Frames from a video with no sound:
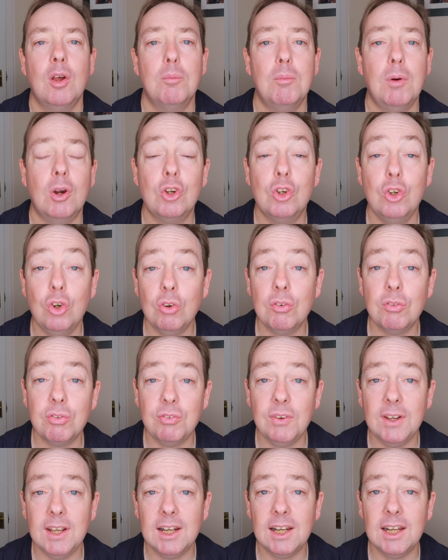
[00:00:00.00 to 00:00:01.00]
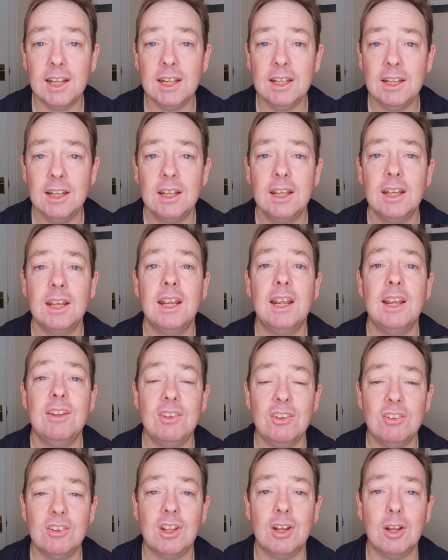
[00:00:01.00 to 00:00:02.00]
My gut feeling
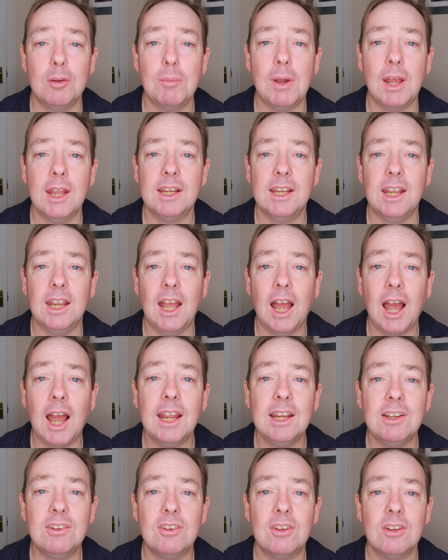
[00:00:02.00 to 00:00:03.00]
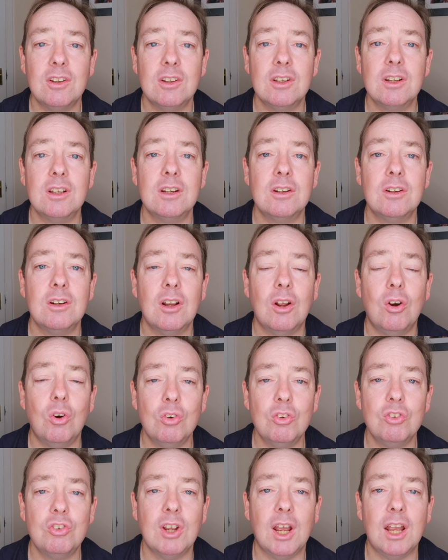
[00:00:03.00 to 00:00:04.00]
is he's going to make it 8
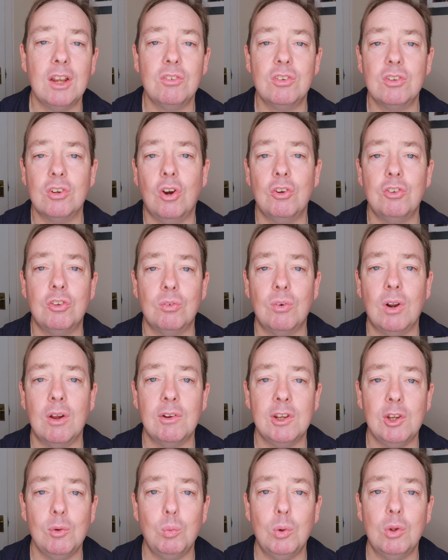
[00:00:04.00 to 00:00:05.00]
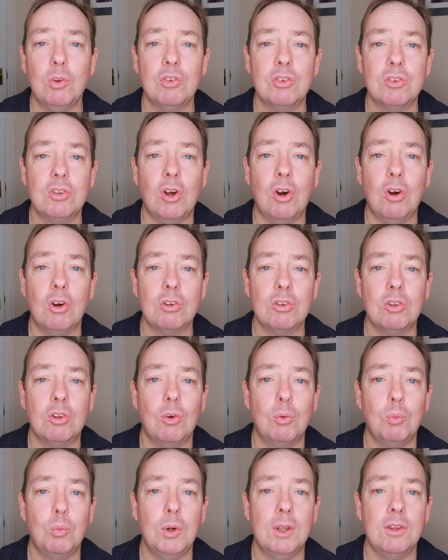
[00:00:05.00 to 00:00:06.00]
unchanged sides in a row, and he will start
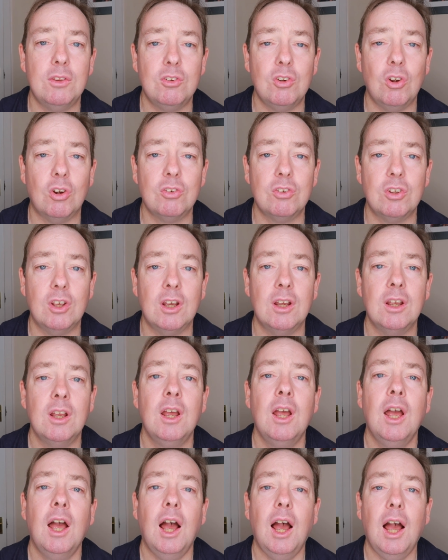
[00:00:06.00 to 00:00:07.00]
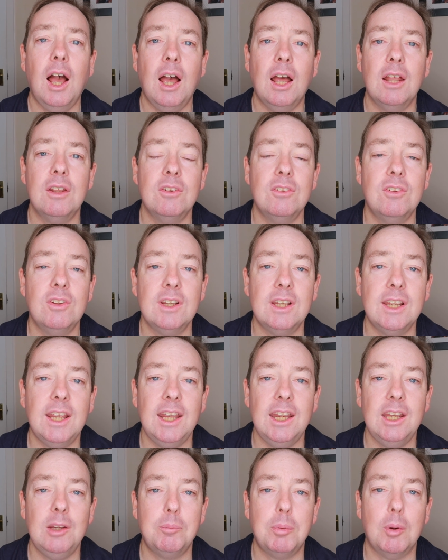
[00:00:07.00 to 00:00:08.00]
with Jota and
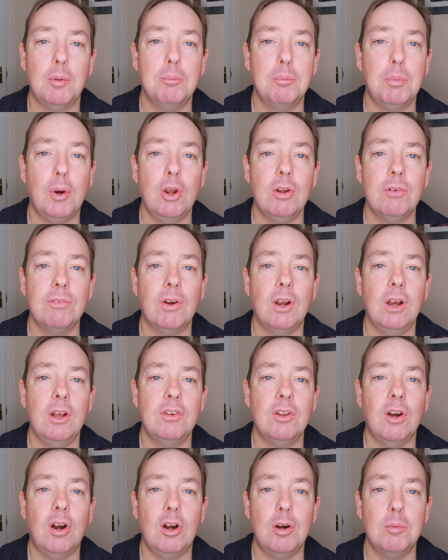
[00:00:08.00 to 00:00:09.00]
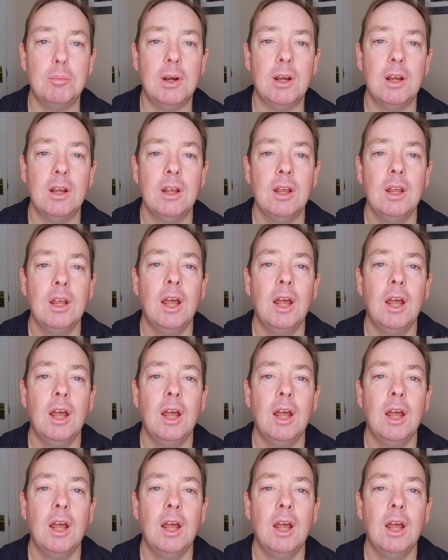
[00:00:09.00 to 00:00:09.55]
keep both Adama